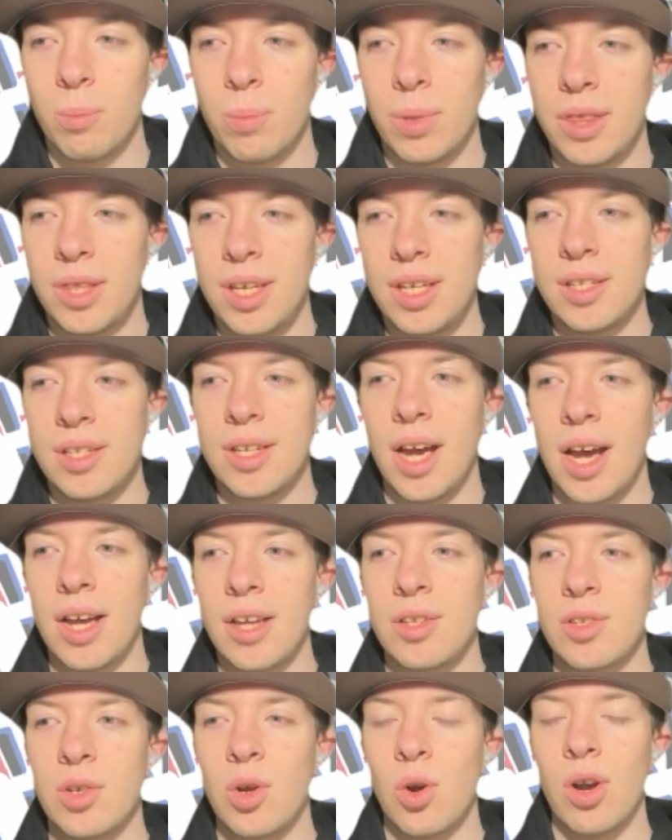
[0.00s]
but these
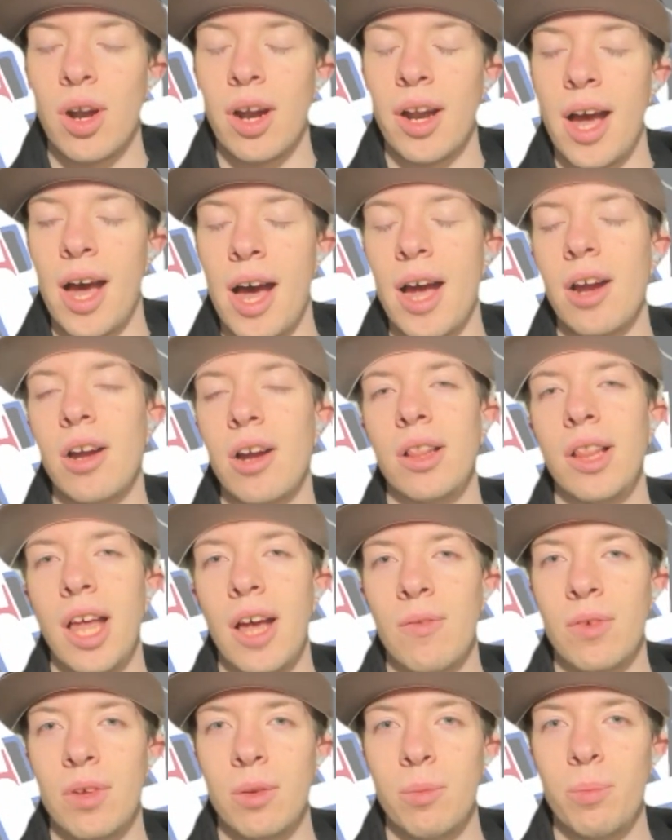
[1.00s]
guys score at a higher
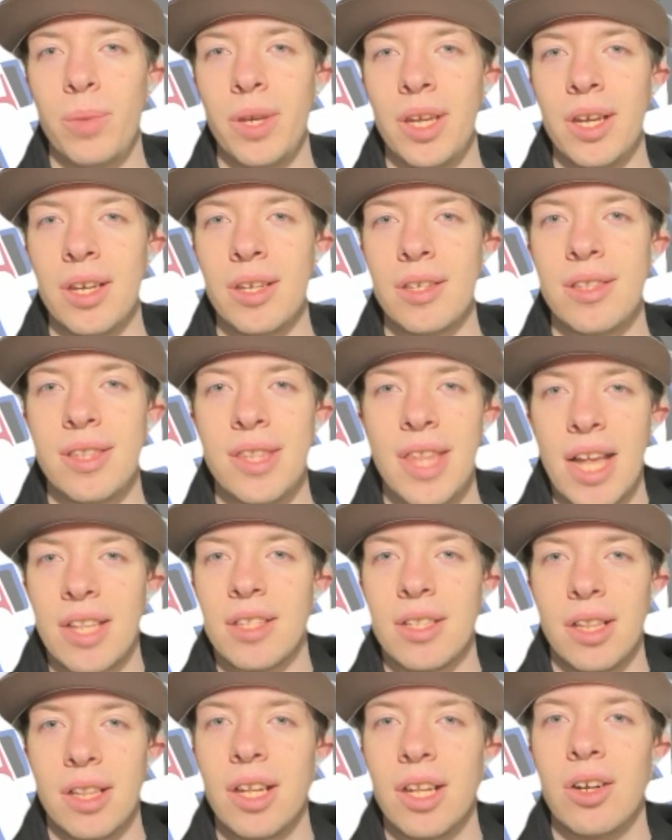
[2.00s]
level because
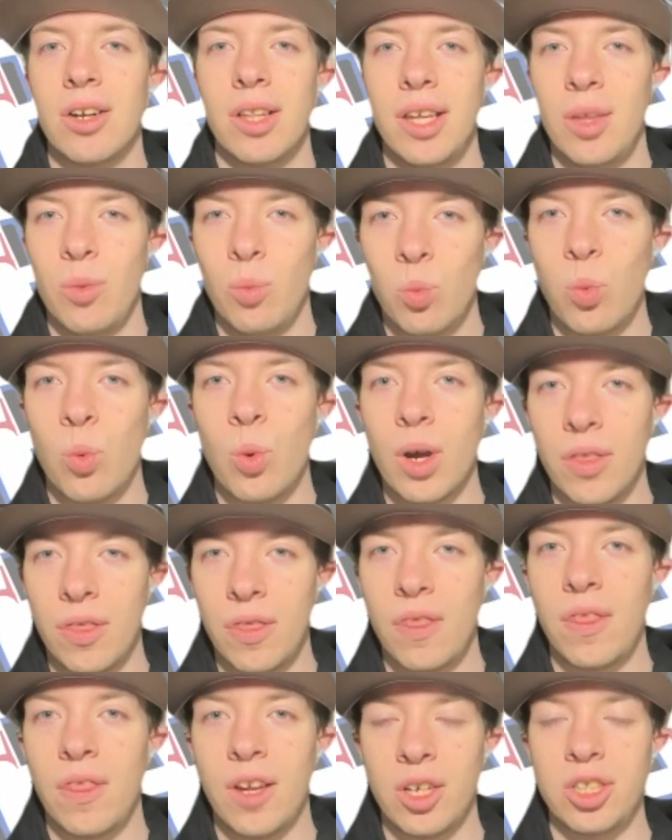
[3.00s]
that's literally what
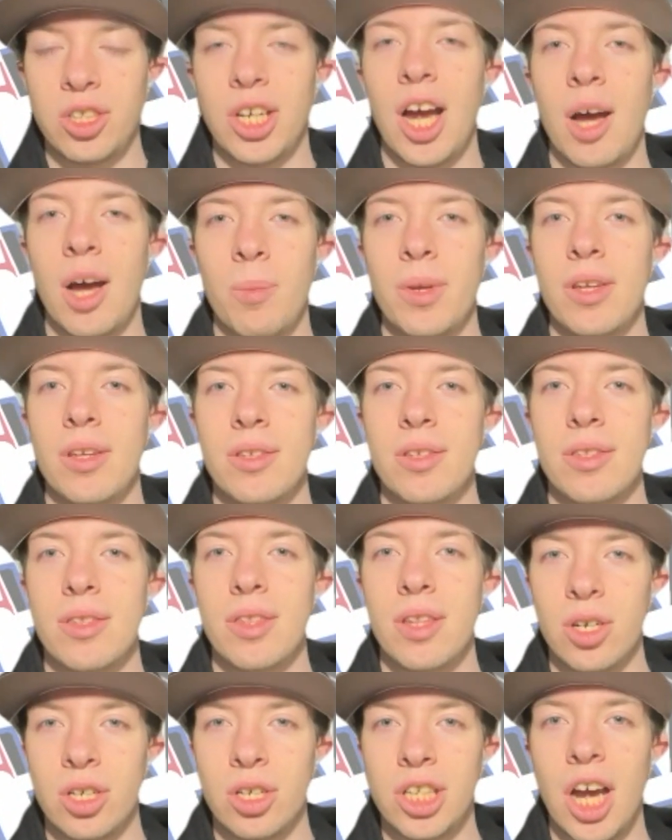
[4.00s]
their job is.
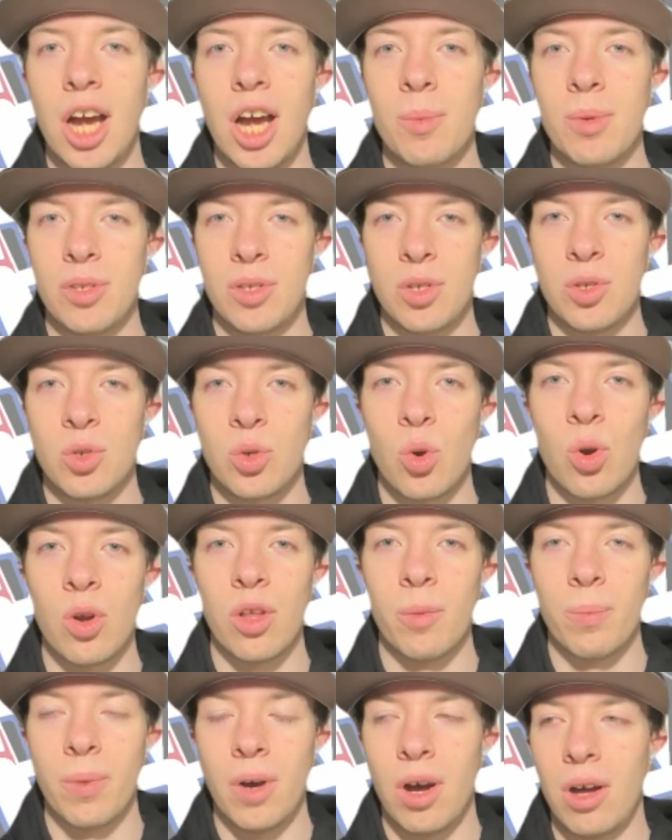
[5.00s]
Their job is to score
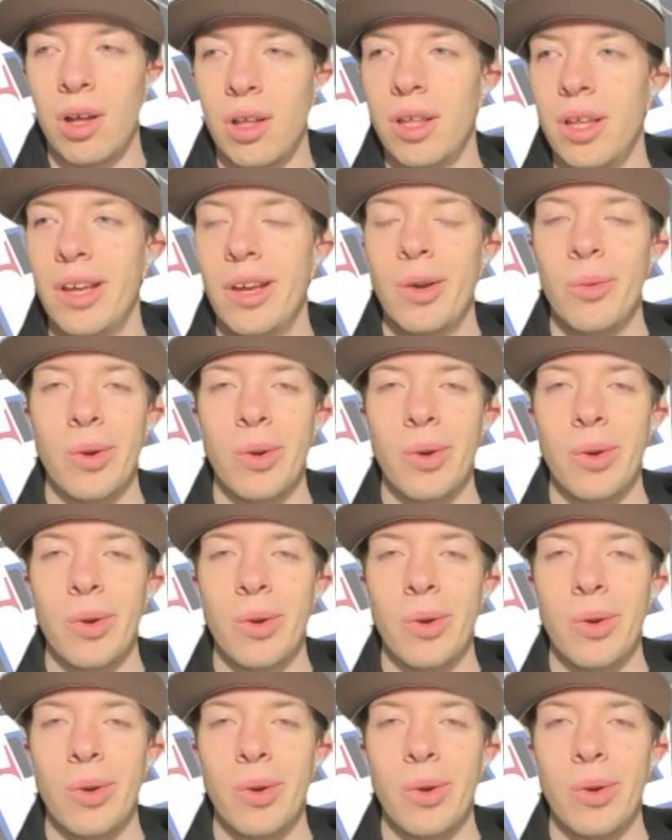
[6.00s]
the ball.